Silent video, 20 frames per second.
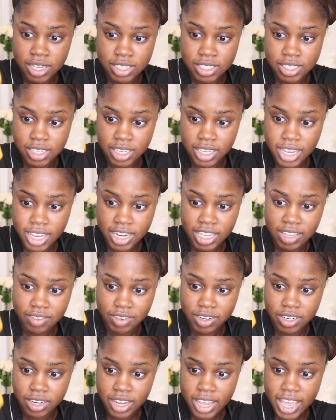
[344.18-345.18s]
to get
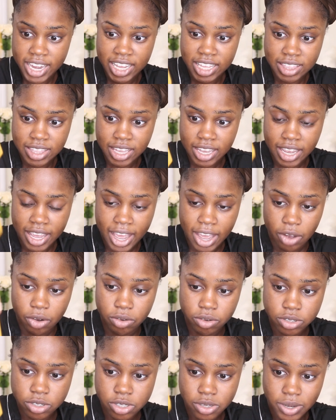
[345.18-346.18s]
even anything
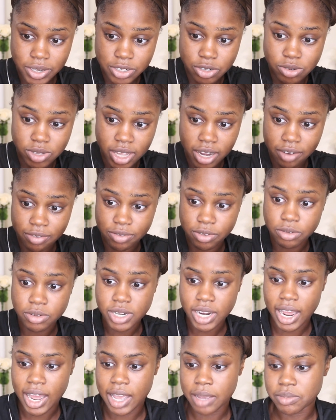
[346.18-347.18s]
out. So I do that a few
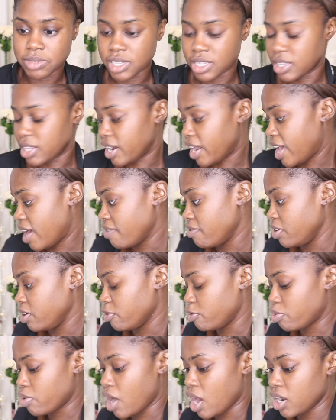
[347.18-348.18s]
times and then I have
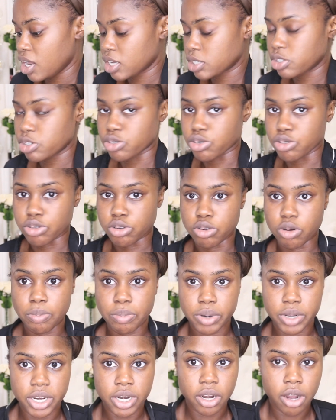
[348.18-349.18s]
enough products to
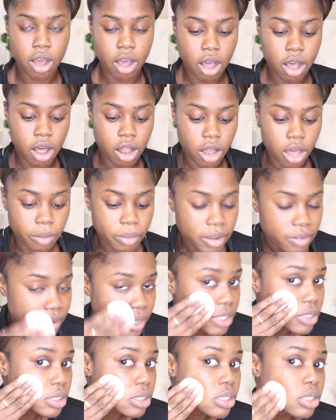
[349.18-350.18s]
put it all on my
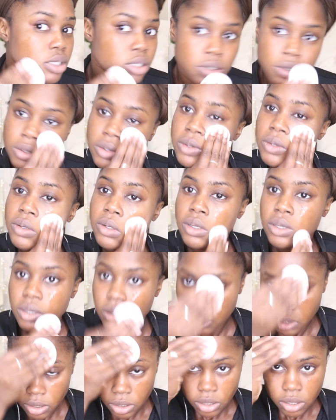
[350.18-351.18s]
face.
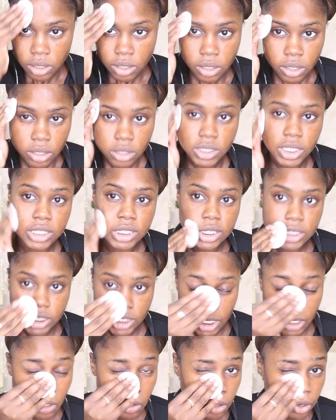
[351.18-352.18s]
Doesn't
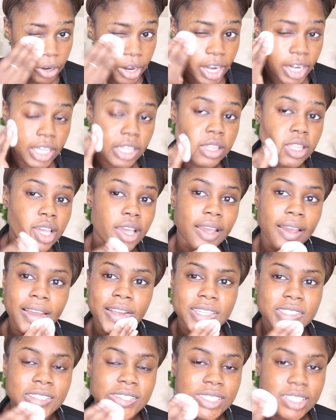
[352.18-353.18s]
tingle or anything.
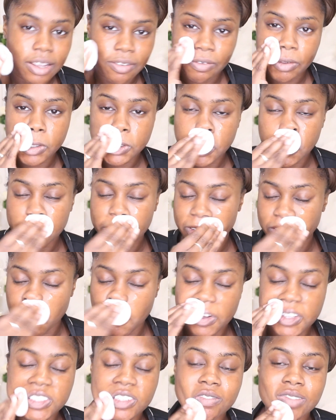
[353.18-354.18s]
It's just, it feels like the
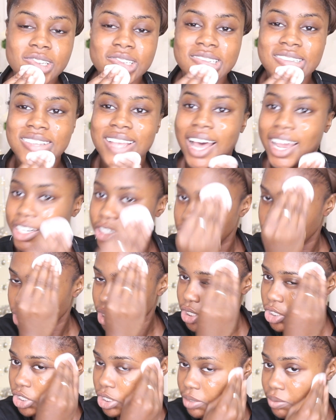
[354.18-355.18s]
focus of this is
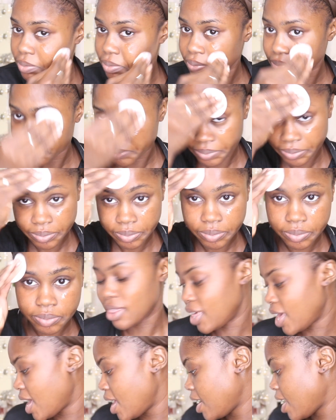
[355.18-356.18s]
hydration.
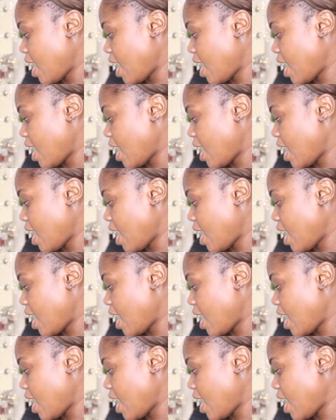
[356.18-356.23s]
Then